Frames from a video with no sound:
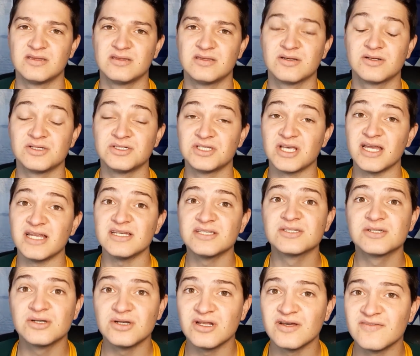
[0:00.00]
The Crusaders
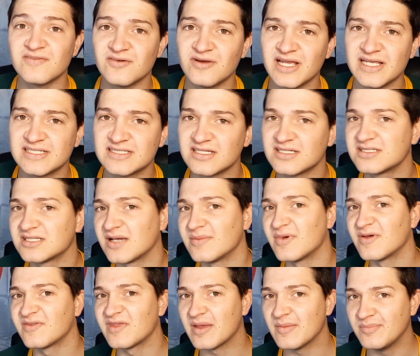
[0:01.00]
could have rested some
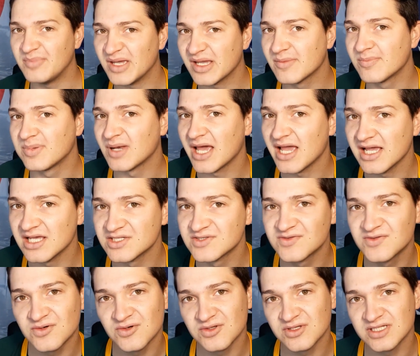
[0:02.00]
of their big players
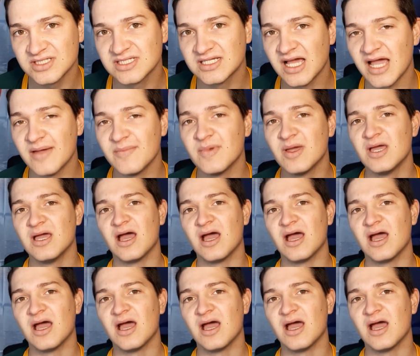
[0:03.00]
for this game.